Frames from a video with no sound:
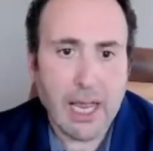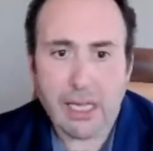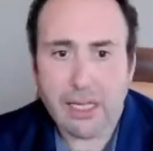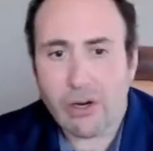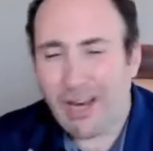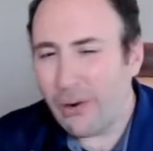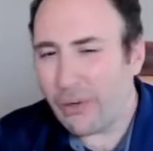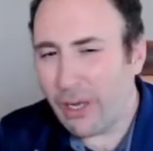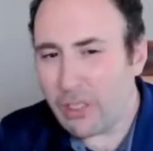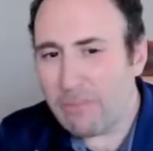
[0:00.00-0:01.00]
and our, our
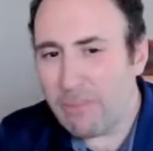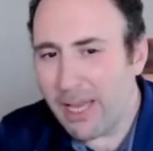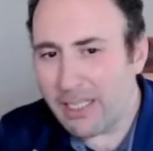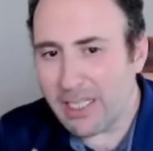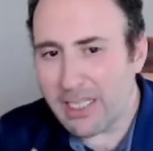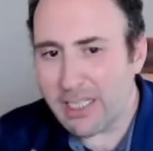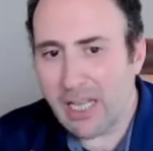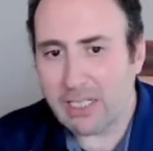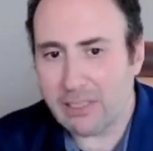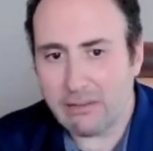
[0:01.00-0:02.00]
now spending is
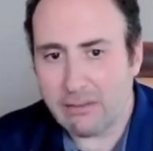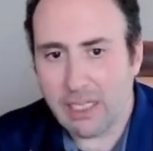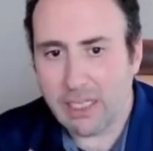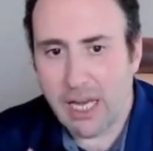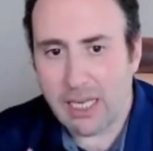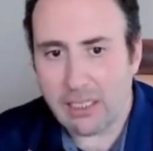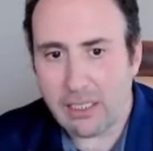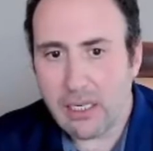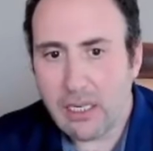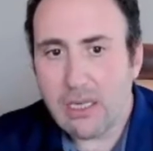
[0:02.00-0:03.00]
not
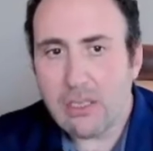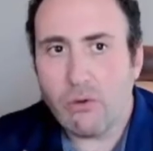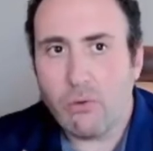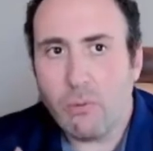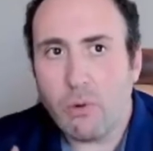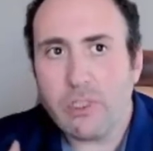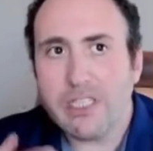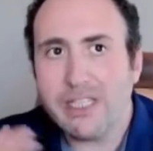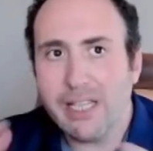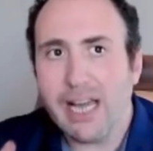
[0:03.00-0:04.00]
declining. So
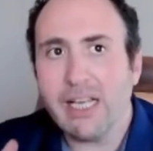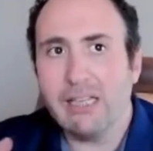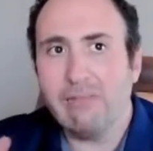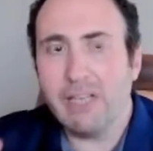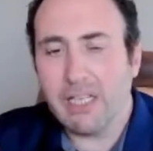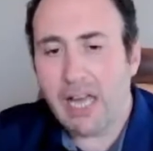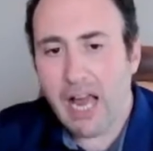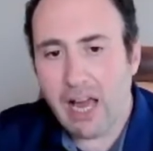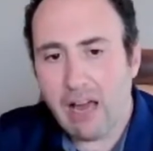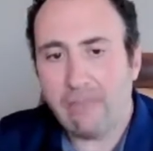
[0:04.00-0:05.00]
most likely we're going to
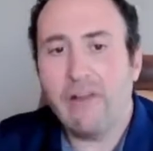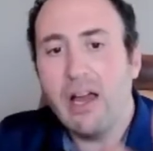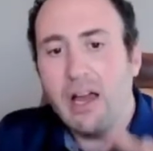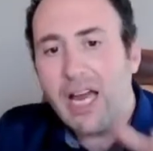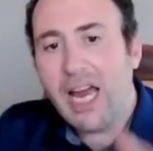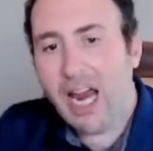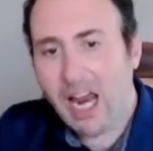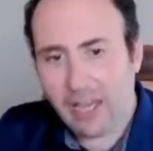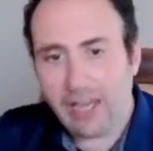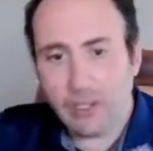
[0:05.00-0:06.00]
have
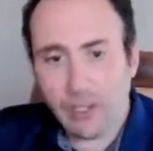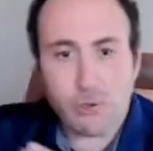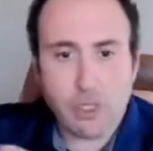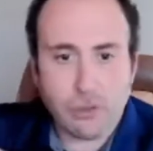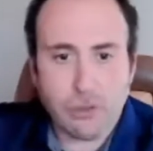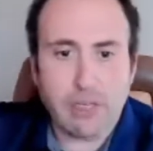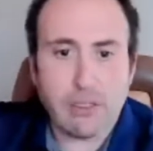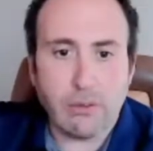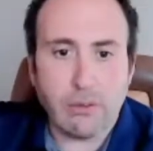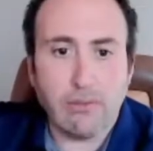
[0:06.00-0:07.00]
higher interest rates
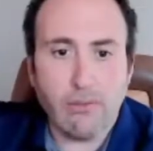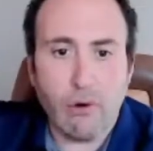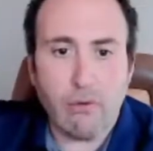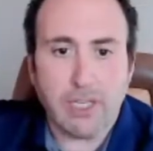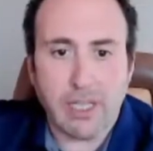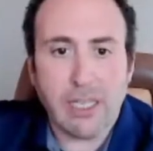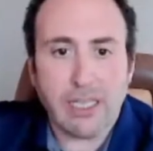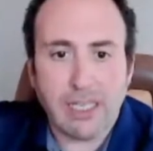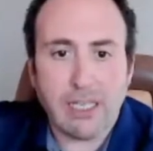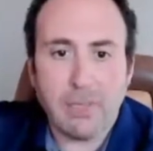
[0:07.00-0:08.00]
going forward, and that's
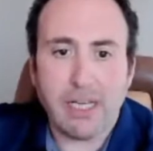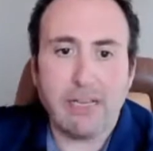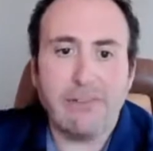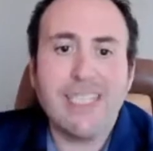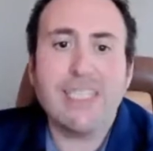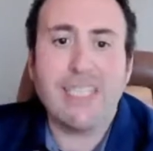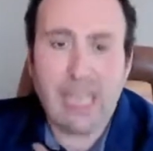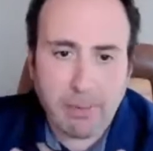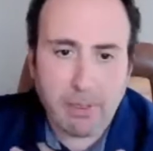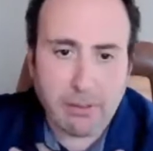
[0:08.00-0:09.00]
going to be kind of the
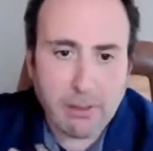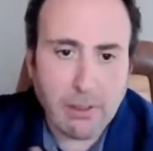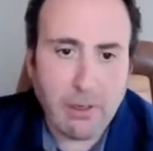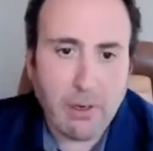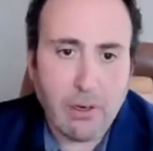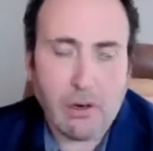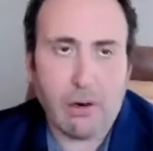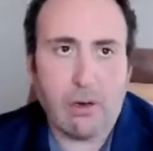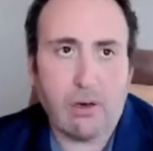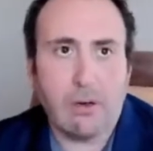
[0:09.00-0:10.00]
staple,
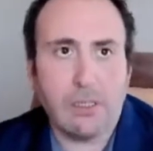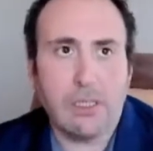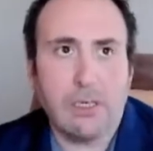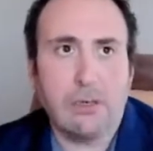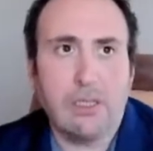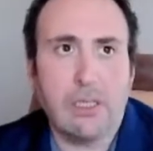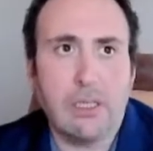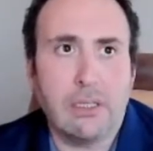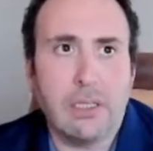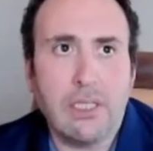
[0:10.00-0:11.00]
uh, you know, the, you
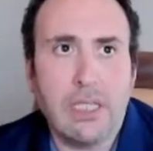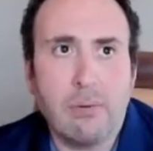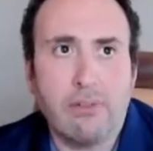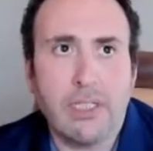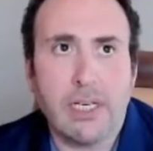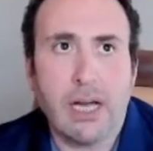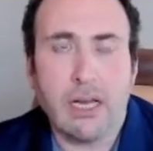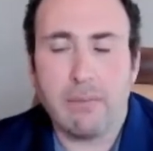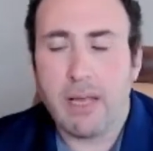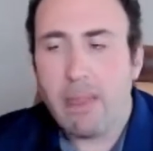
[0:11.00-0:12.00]
know, the staple of this
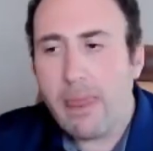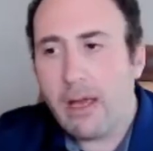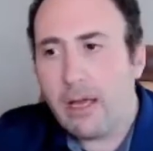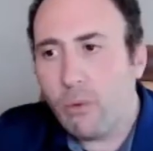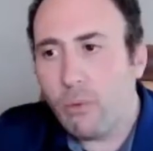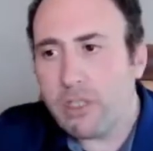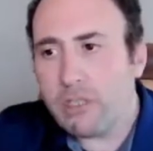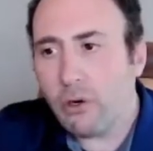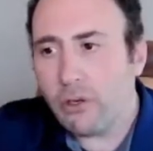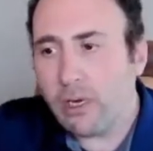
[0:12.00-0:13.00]
economy. What's important to